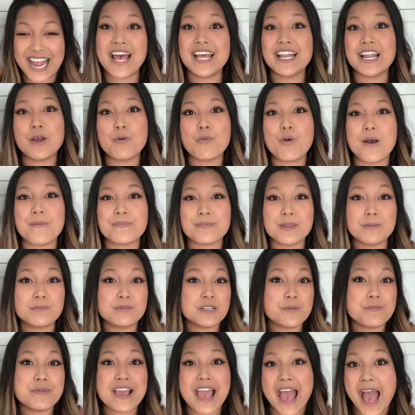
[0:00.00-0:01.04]
and I want them
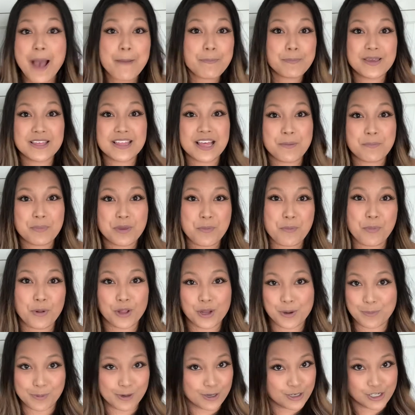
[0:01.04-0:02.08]
to be happy that people
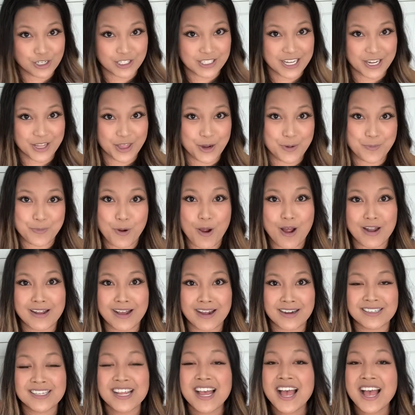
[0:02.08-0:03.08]
are purchasing their product.